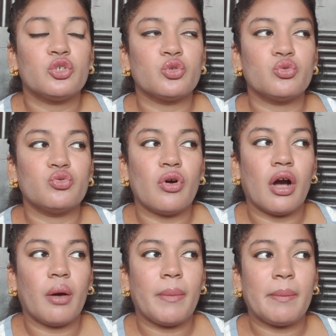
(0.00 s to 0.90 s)
to
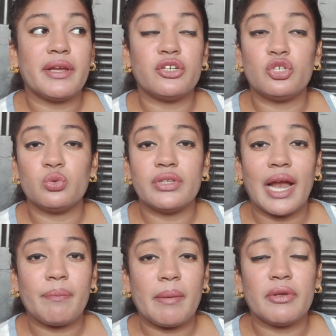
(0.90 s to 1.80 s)
uh, maybe do
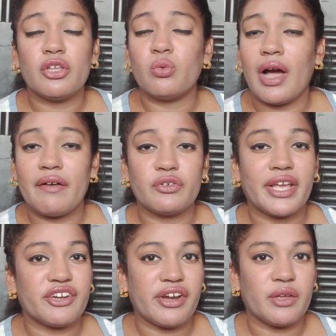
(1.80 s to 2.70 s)
that maybe you have to
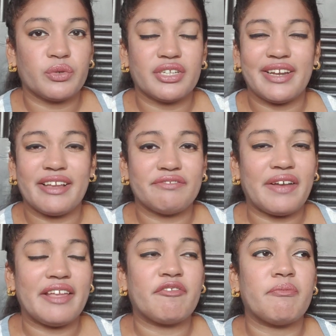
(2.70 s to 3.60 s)
get ready within like
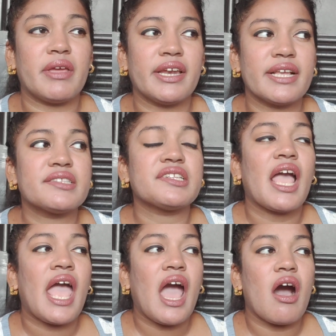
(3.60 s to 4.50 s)
five minutes
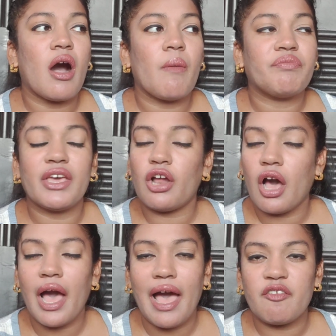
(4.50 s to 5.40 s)
um, there
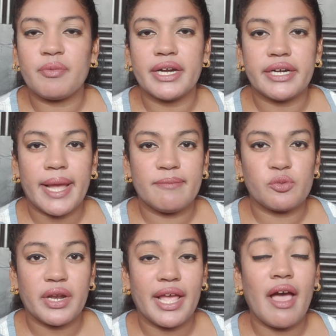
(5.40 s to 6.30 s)
have been times
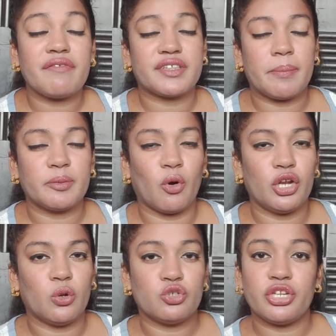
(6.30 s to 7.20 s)
where i have skipped
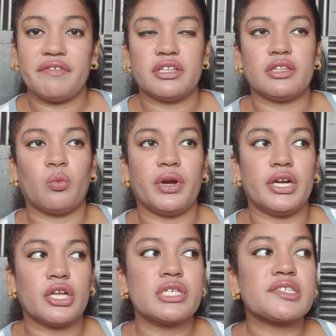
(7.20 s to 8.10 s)
body lotion even in the
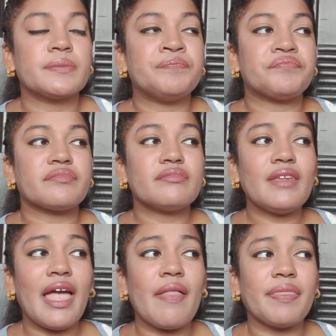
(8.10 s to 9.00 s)
winters
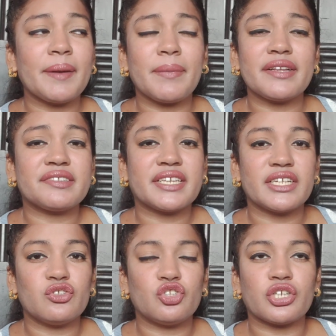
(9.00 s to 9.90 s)
and then my
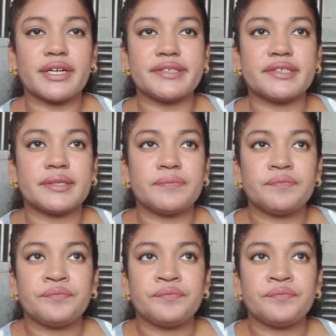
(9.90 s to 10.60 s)
skin just